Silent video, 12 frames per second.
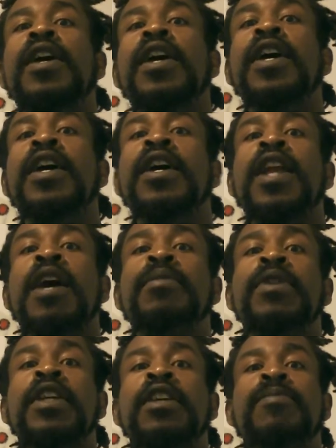And I
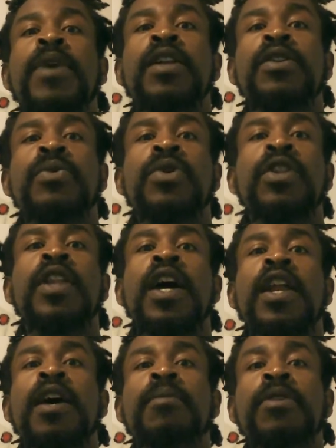believe by doing
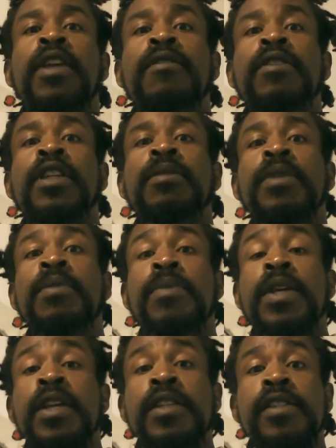that, I'm giving them the
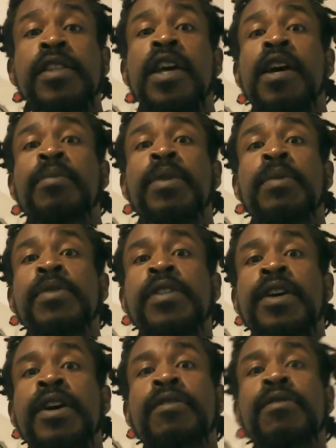means to help
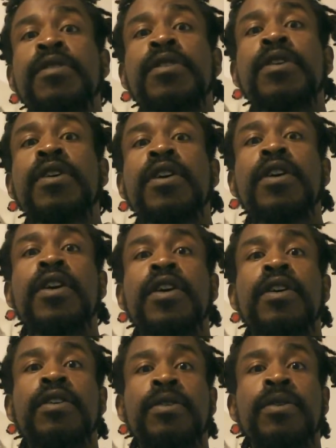themselves.
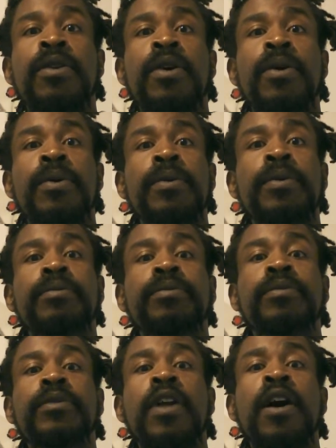You know,
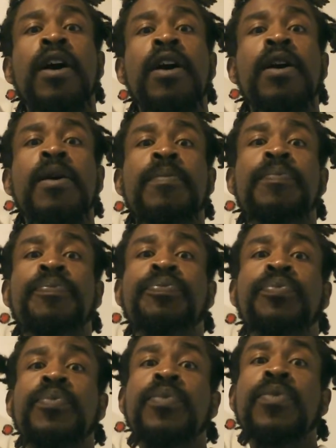um,
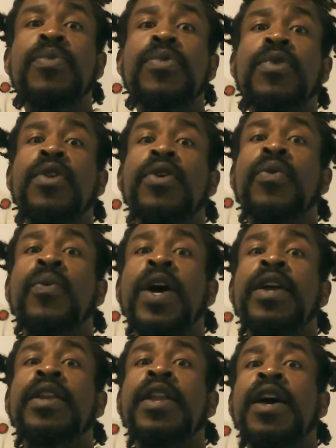
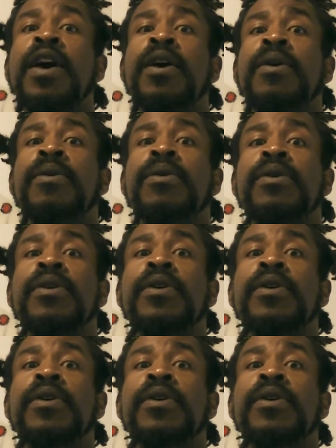right now,